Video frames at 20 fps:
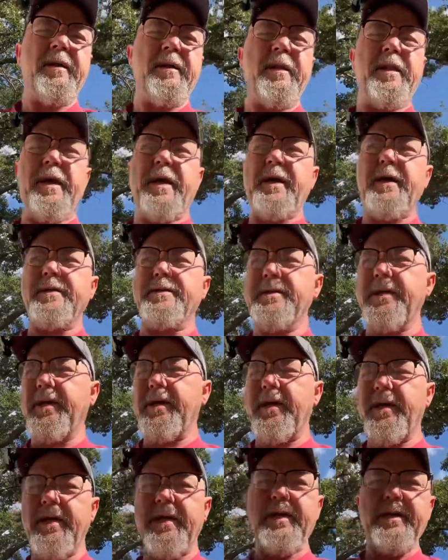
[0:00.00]
like I
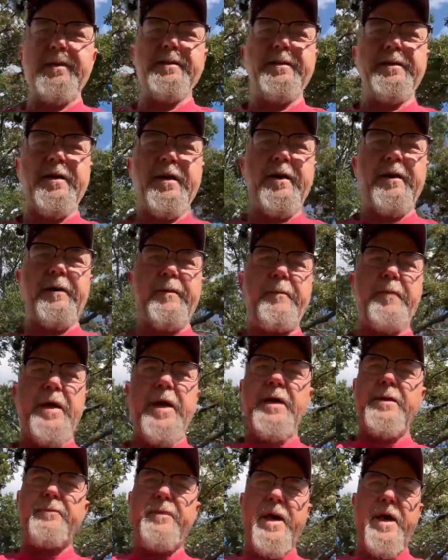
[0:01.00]
said, it's
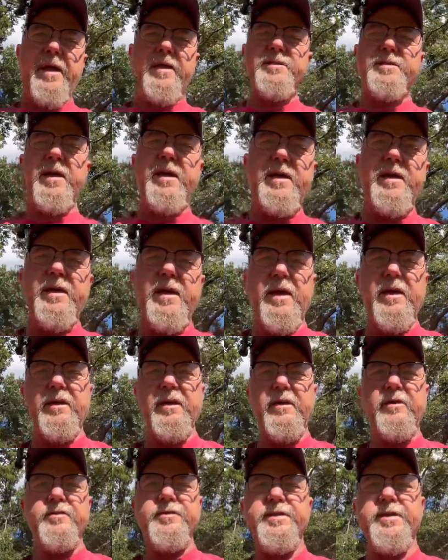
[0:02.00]
Made by J
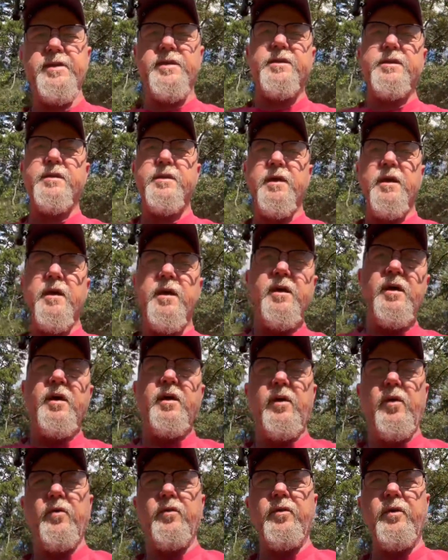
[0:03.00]
LLC
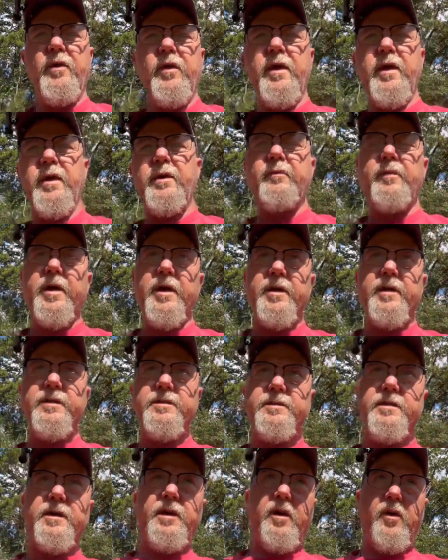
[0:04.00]
on
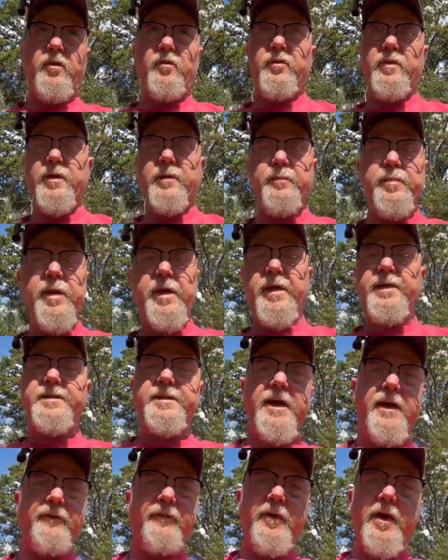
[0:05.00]
eBay is the only
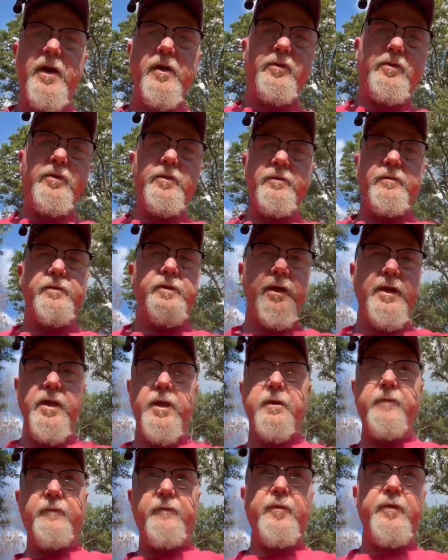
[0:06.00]
place I found to
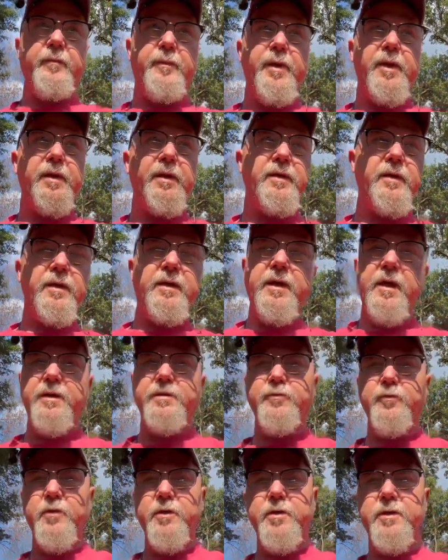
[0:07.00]
get them for the Pelican
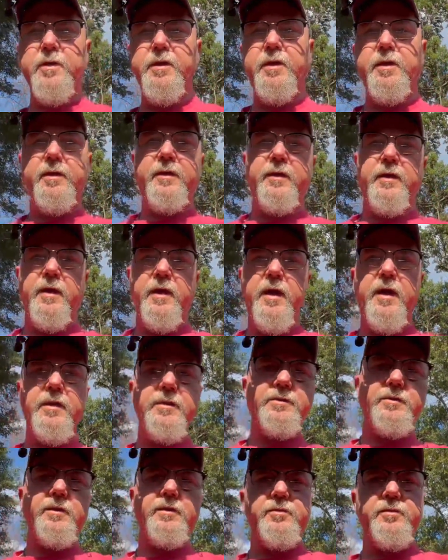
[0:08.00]
Catch 110
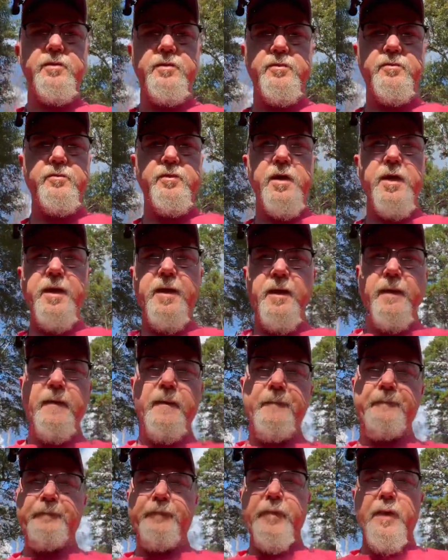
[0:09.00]
HC2.
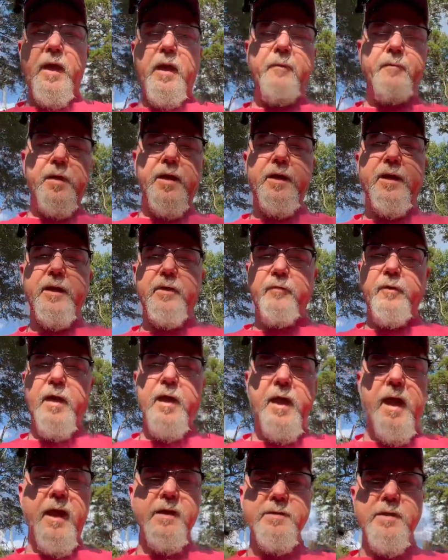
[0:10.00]
But
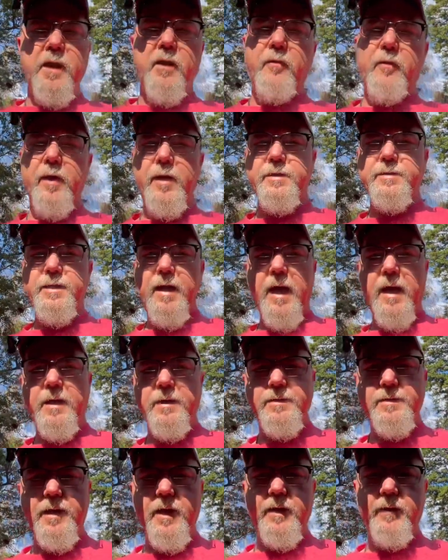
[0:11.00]
anyway, as always,
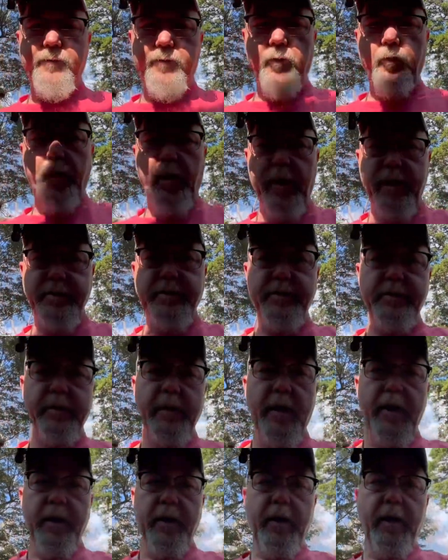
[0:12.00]
guys, thanks for watching.
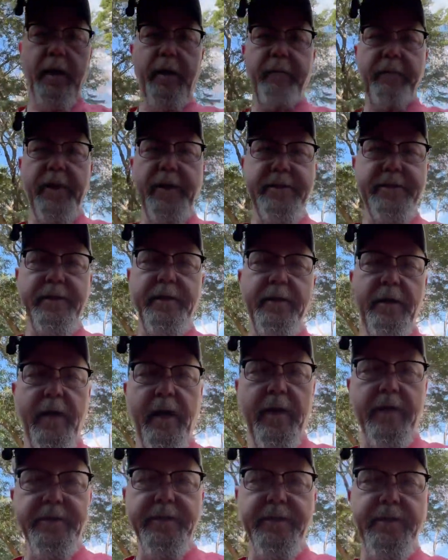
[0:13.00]
God bless you.
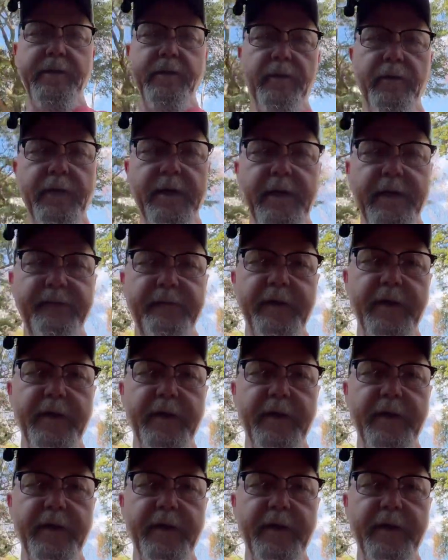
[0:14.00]
I'll see you on the next